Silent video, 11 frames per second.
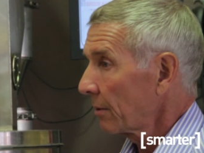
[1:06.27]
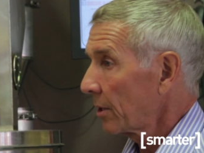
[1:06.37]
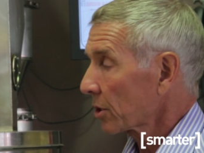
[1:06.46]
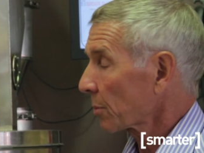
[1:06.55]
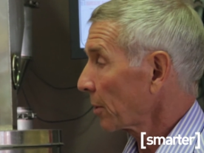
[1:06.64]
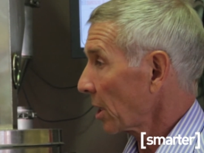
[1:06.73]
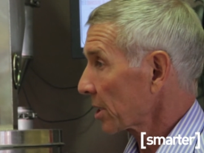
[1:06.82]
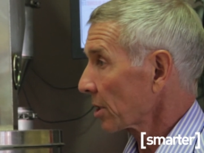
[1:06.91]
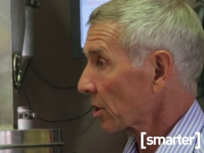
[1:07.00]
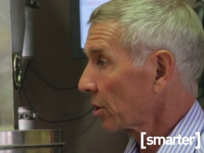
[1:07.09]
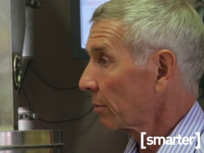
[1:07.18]
this
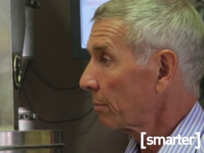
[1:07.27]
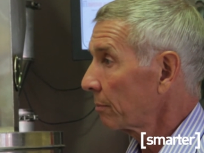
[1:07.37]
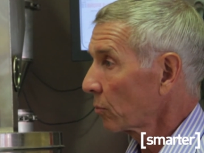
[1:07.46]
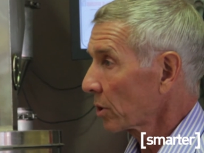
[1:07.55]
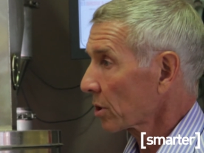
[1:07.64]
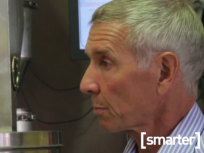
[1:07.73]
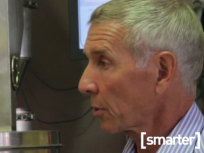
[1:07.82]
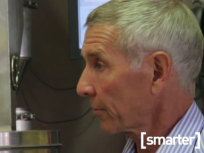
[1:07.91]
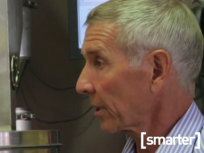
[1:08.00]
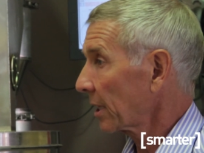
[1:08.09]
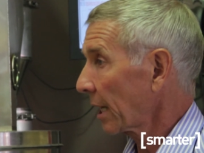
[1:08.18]
process could, was a
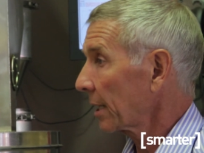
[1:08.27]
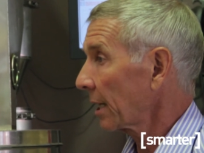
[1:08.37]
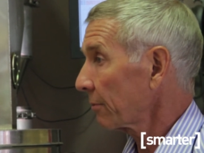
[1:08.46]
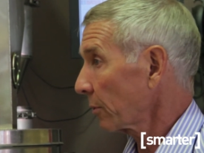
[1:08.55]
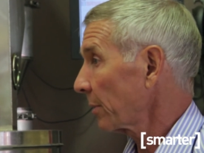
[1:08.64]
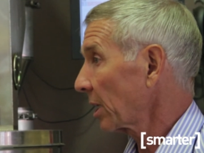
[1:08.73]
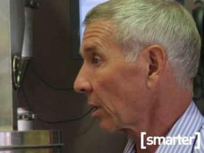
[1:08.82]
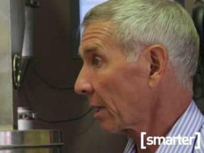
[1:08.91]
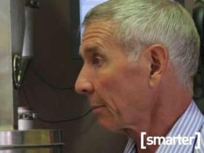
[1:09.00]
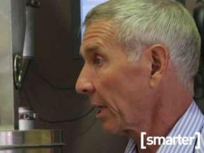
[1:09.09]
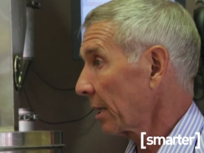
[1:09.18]
perfect candidate for being
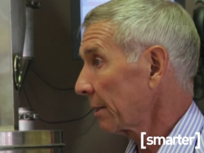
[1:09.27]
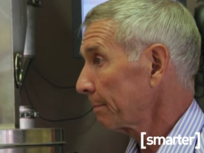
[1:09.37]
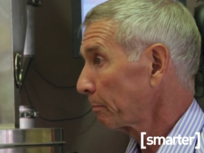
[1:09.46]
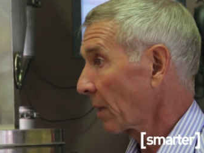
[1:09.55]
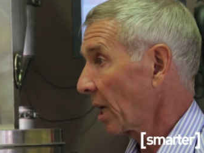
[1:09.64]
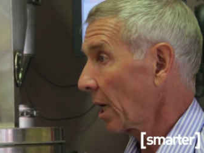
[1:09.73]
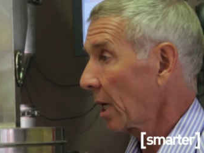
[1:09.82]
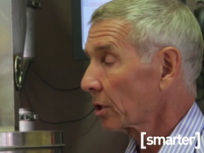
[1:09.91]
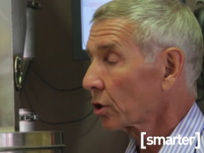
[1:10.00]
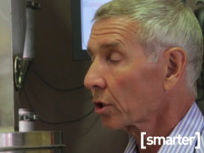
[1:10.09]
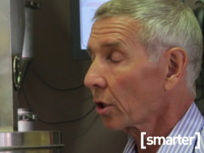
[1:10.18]
automated,
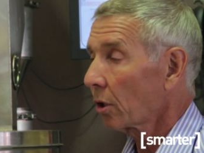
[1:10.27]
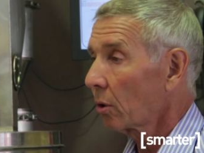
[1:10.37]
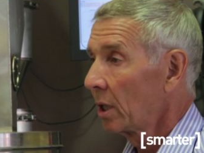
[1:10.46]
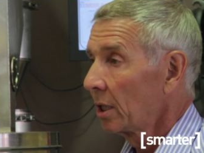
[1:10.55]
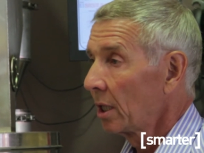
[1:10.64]
and so